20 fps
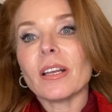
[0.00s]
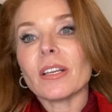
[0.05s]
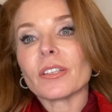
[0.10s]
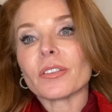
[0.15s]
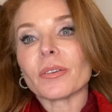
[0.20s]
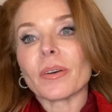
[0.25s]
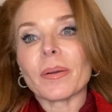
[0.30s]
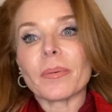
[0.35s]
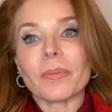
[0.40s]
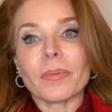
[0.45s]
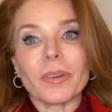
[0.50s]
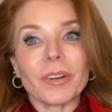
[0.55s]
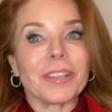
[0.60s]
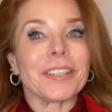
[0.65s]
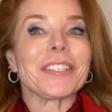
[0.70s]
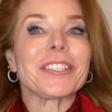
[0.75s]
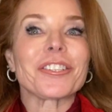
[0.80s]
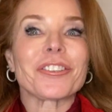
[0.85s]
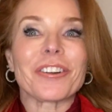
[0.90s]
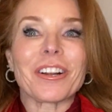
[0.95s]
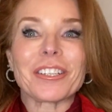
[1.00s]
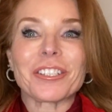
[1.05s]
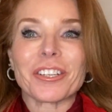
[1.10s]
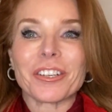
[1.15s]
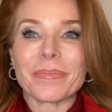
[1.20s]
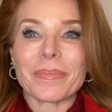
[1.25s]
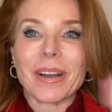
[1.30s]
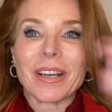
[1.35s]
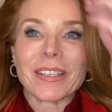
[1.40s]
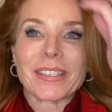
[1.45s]
So I'm really
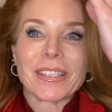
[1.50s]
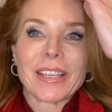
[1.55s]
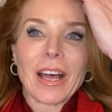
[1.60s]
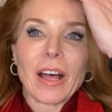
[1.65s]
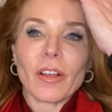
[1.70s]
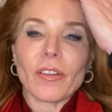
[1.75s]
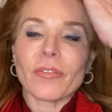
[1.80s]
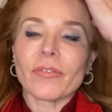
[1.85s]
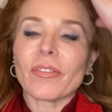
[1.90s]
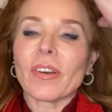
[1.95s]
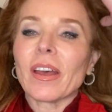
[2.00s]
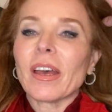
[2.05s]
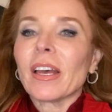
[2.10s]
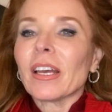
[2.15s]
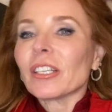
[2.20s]
stretching myself